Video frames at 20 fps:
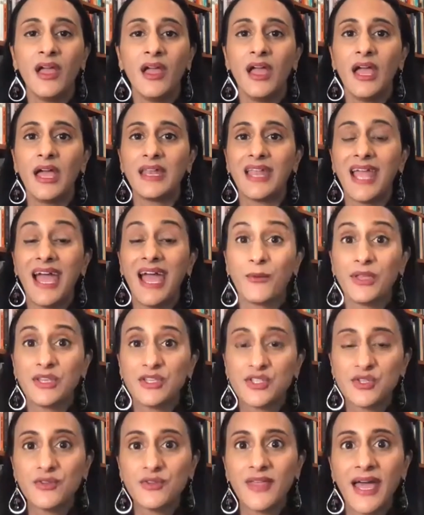And how we
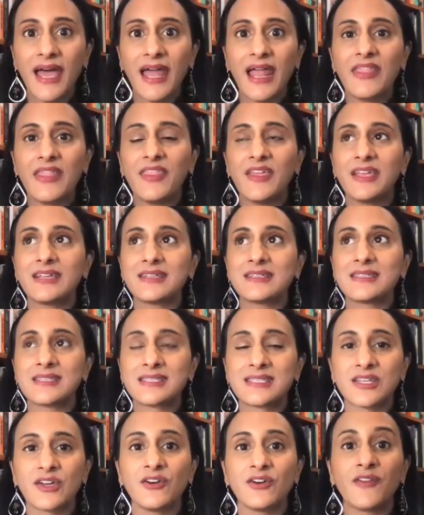do that, I think, is
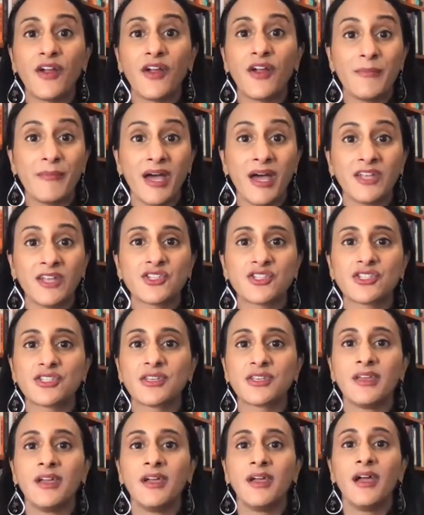still very much
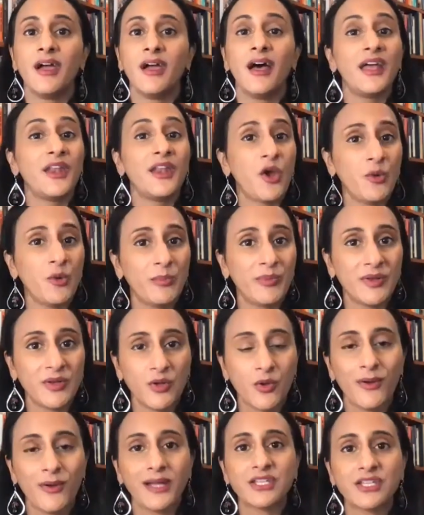an open
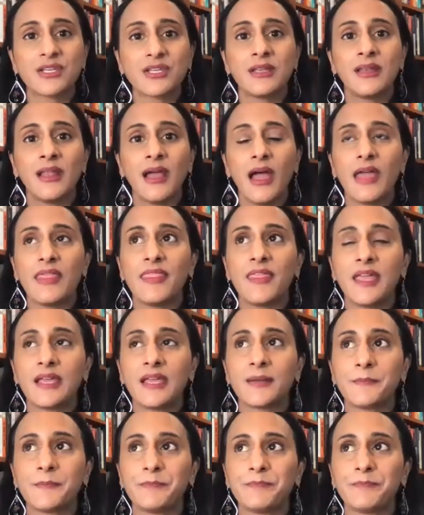question. I think,